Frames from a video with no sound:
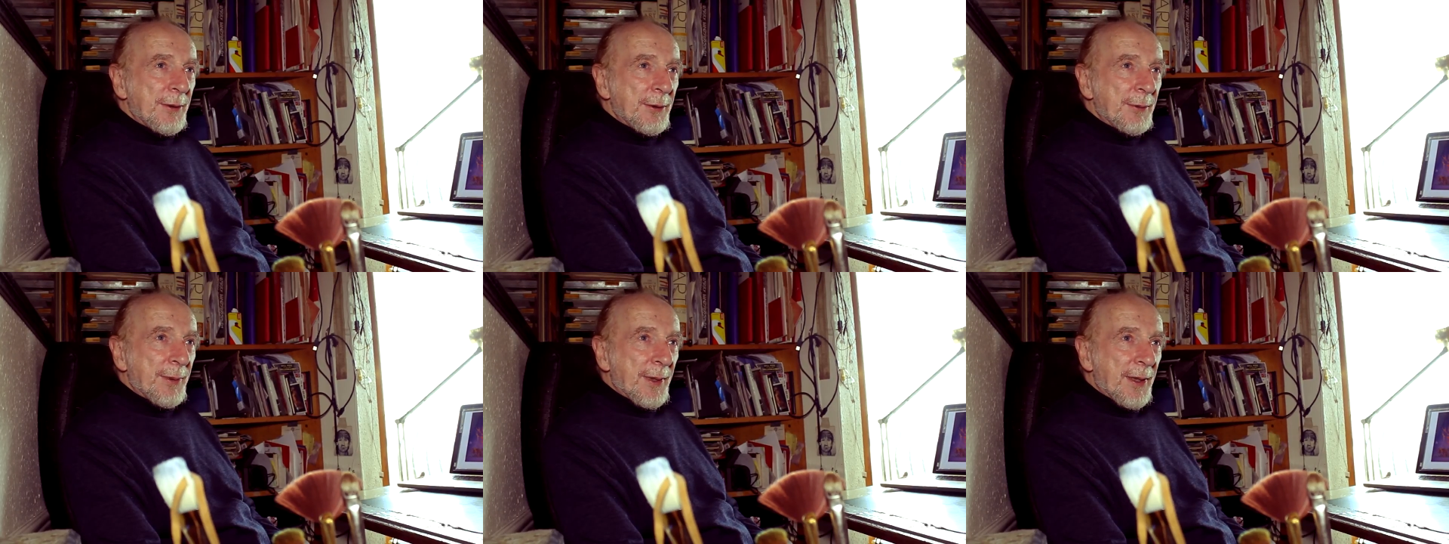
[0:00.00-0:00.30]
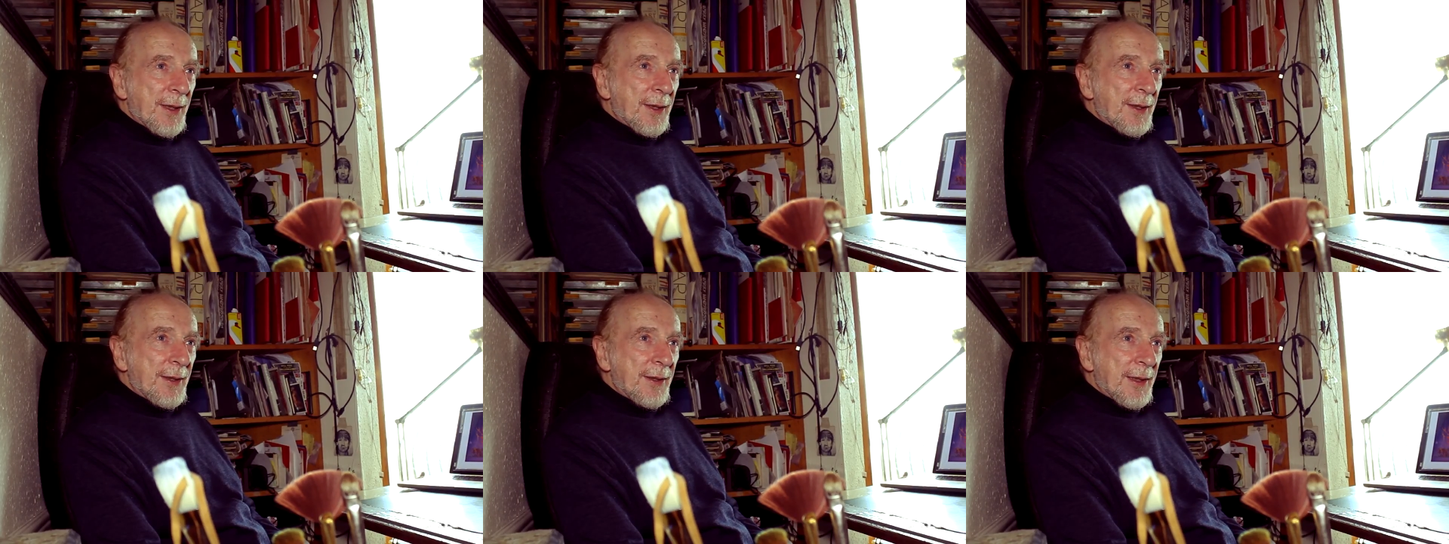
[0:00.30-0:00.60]
She spent
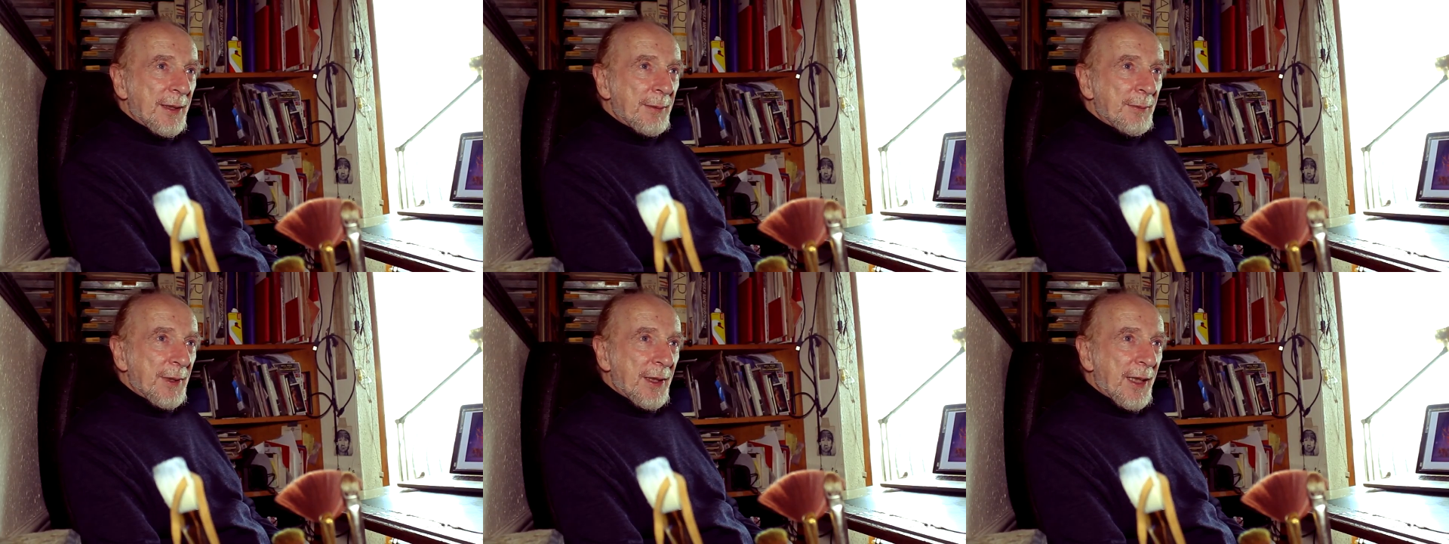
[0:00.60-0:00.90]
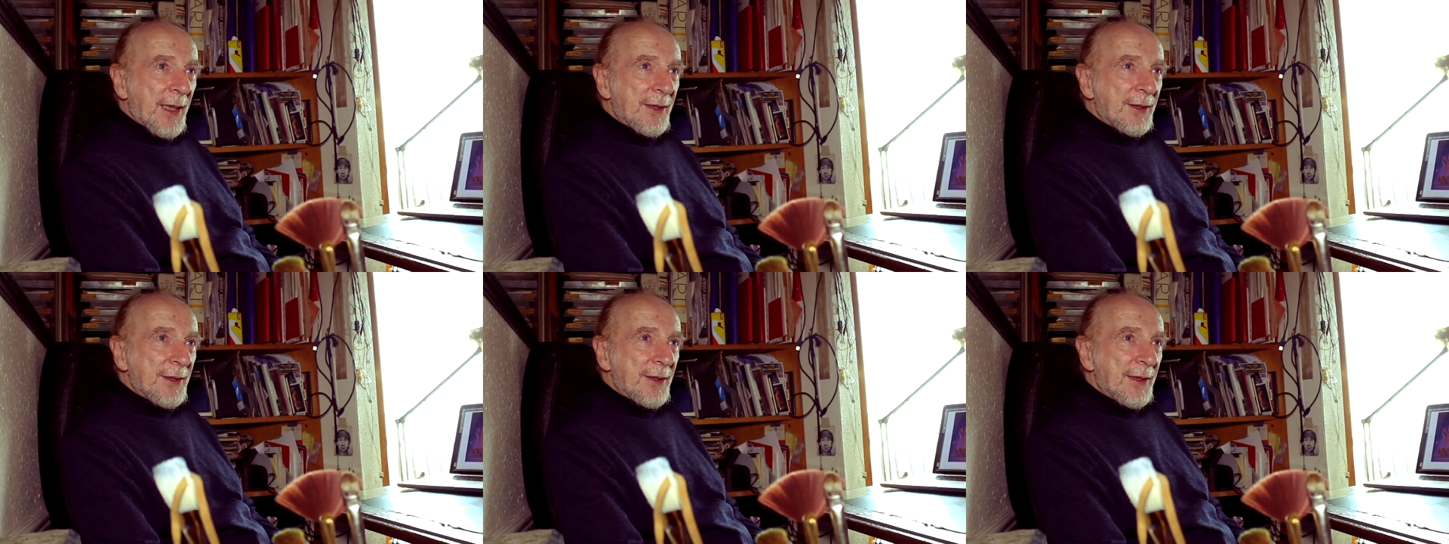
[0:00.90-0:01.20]
a lot of time at the
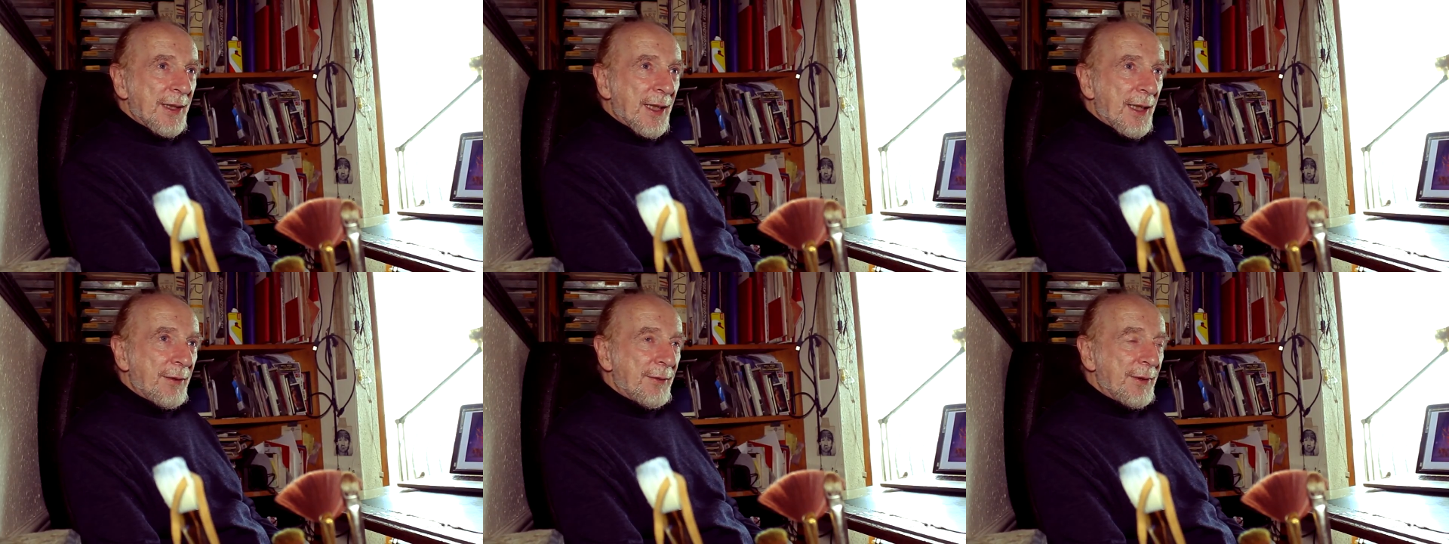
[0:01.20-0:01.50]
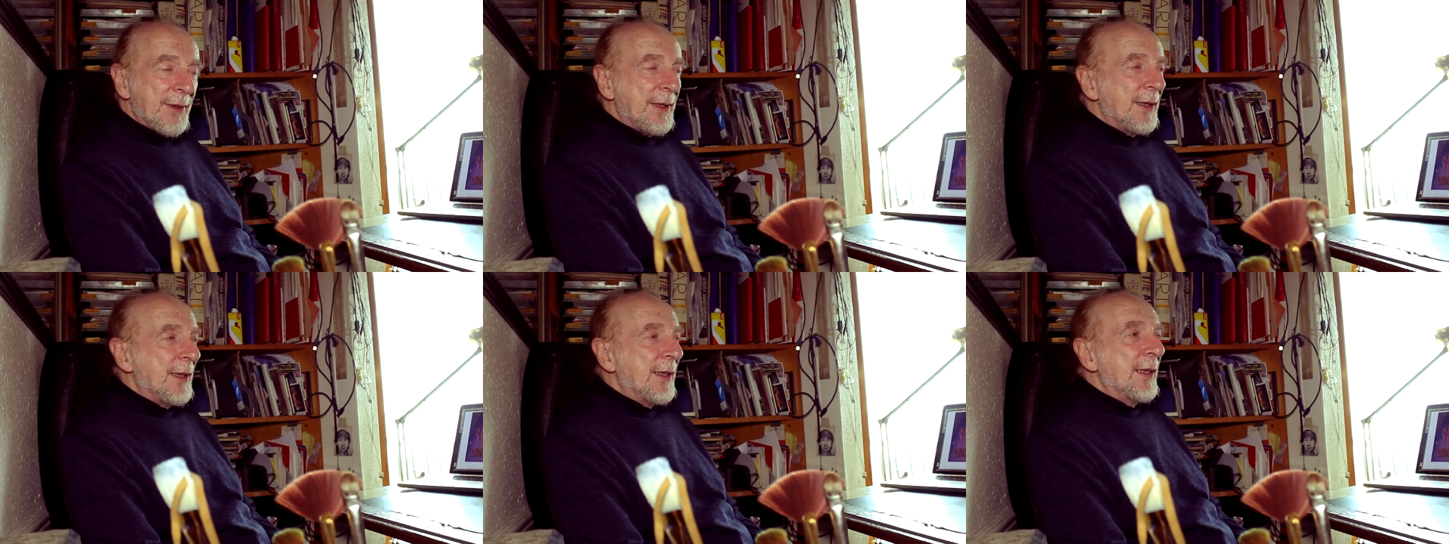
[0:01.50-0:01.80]
National
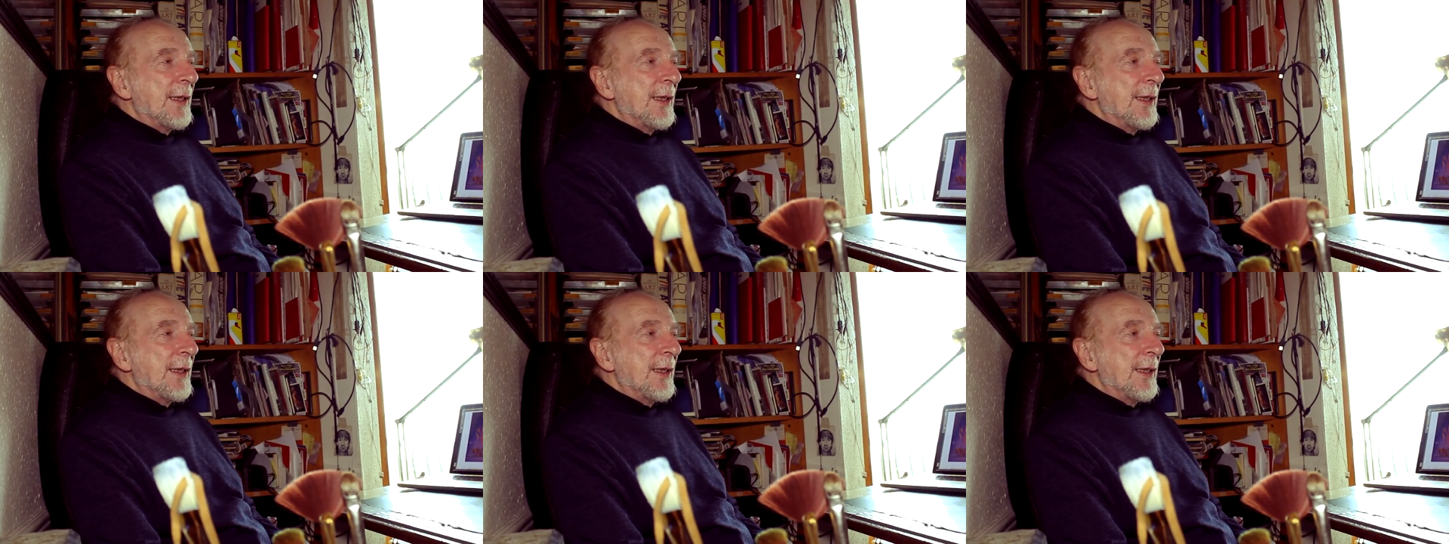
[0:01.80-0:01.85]
Gallery,